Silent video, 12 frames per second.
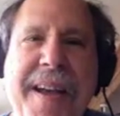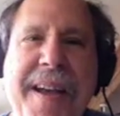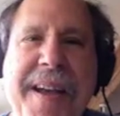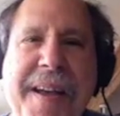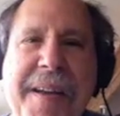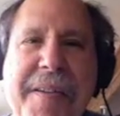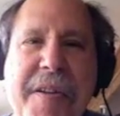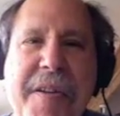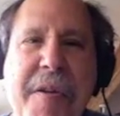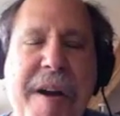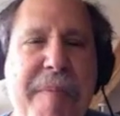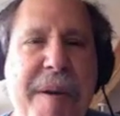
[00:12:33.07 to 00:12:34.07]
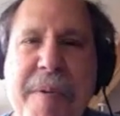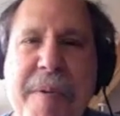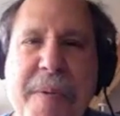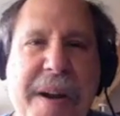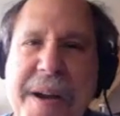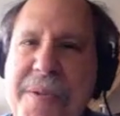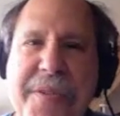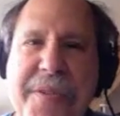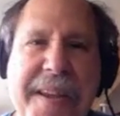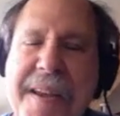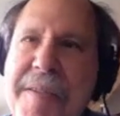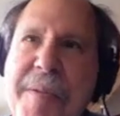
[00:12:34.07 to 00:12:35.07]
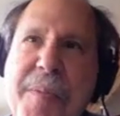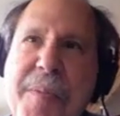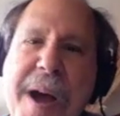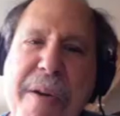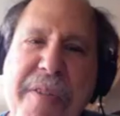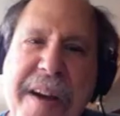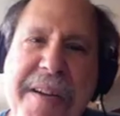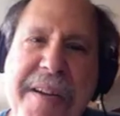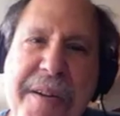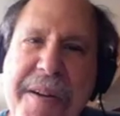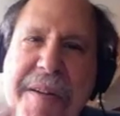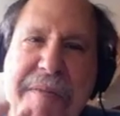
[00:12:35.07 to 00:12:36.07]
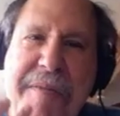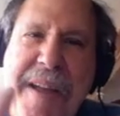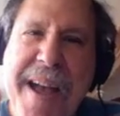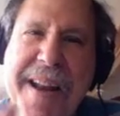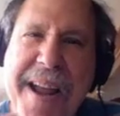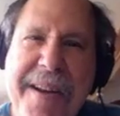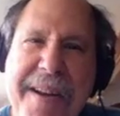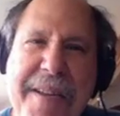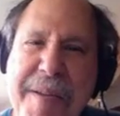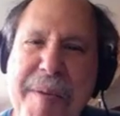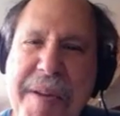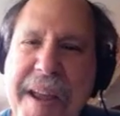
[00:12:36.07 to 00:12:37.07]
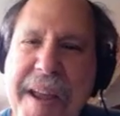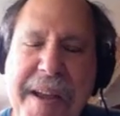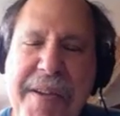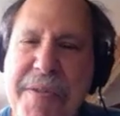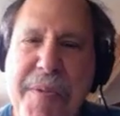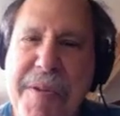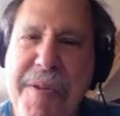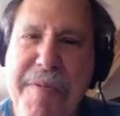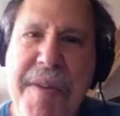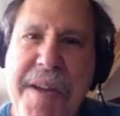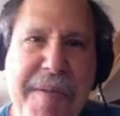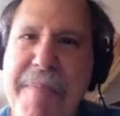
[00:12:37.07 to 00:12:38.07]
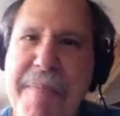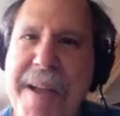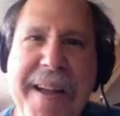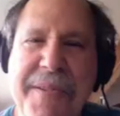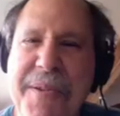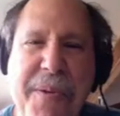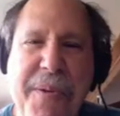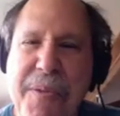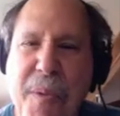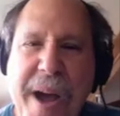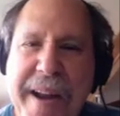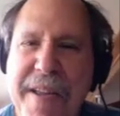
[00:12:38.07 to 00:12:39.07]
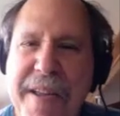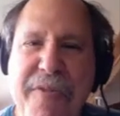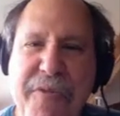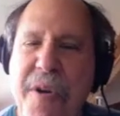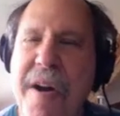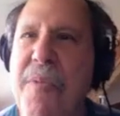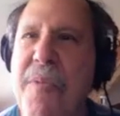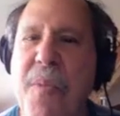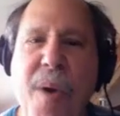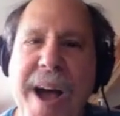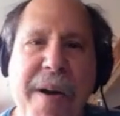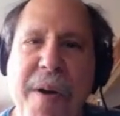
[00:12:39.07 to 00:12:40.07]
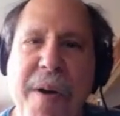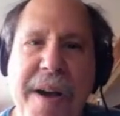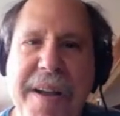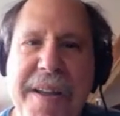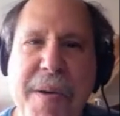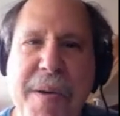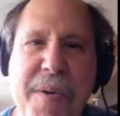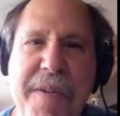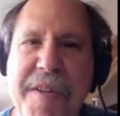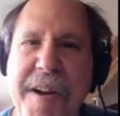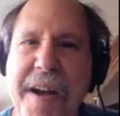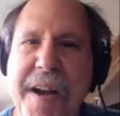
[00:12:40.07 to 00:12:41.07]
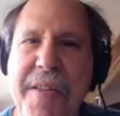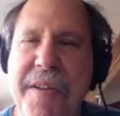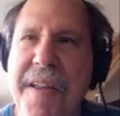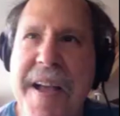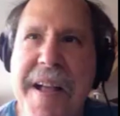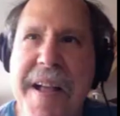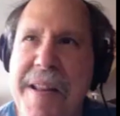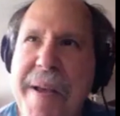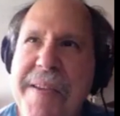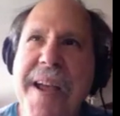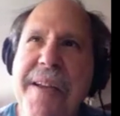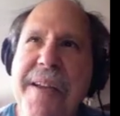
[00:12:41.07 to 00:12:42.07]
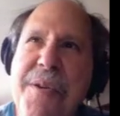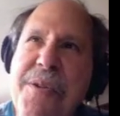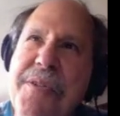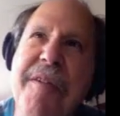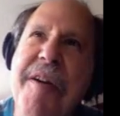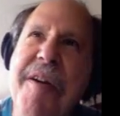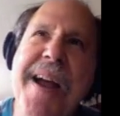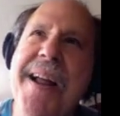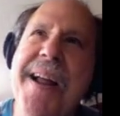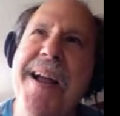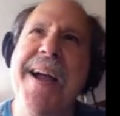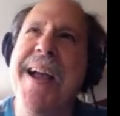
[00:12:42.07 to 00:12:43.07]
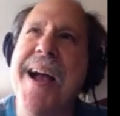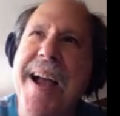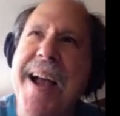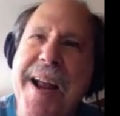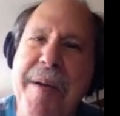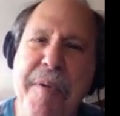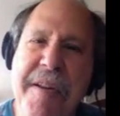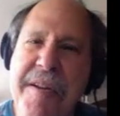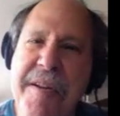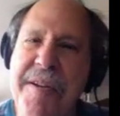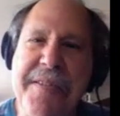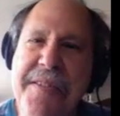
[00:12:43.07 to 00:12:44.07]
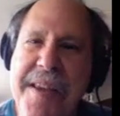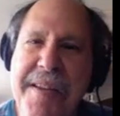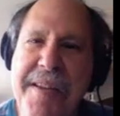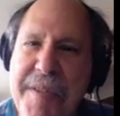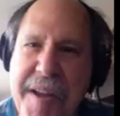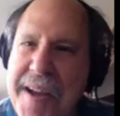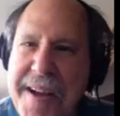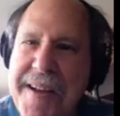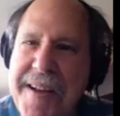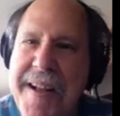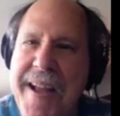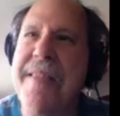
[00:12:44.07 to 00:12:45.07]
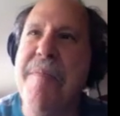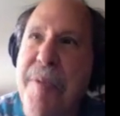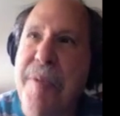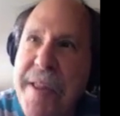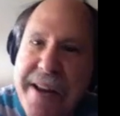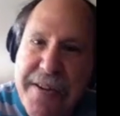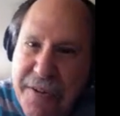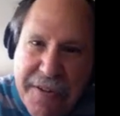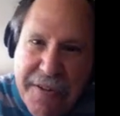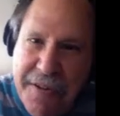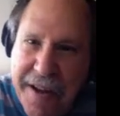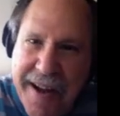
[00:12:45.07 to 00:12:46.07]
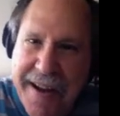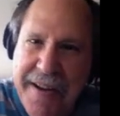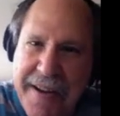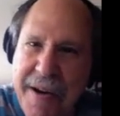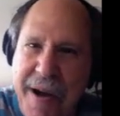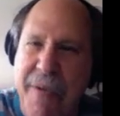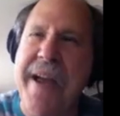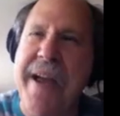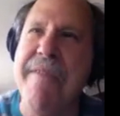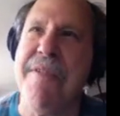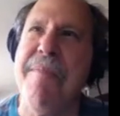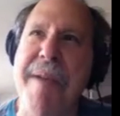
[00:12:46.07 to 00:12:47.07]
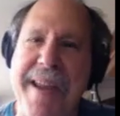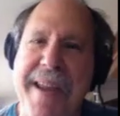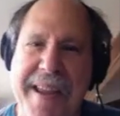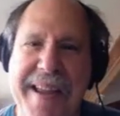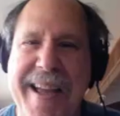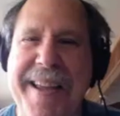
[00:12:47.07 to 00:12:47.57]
And, I remember when I was a kid, wow, if I could have had any communication with Mickey Mantle, White, wow, I would have done anything. The best I could do is, all right, I got a pretty good seat in the bleachers. I'll wave to Mickey.